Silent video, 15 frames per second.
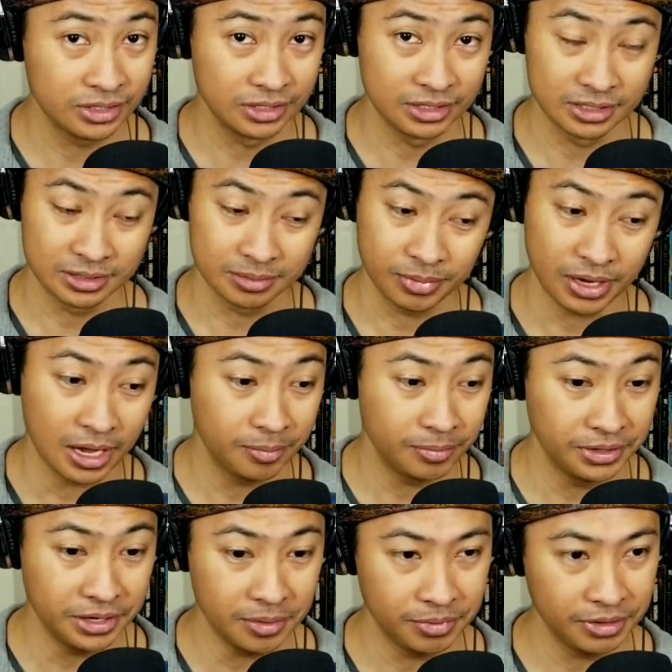are just
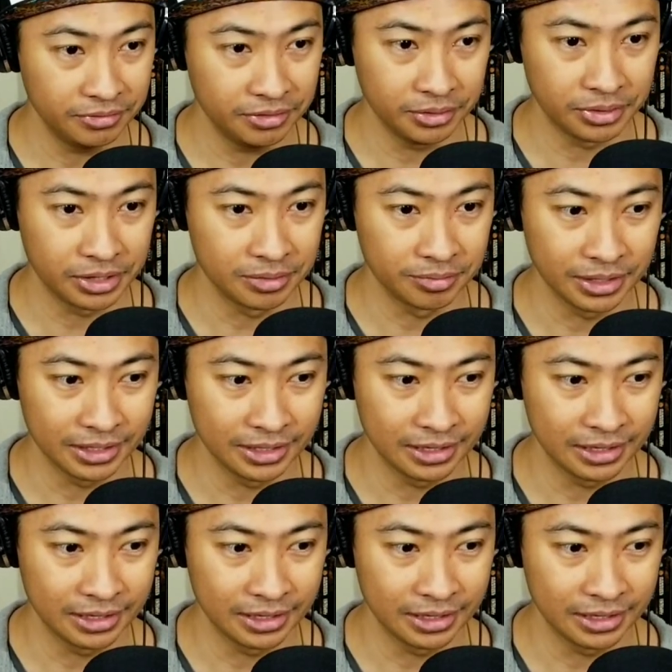popping up everywhere, man.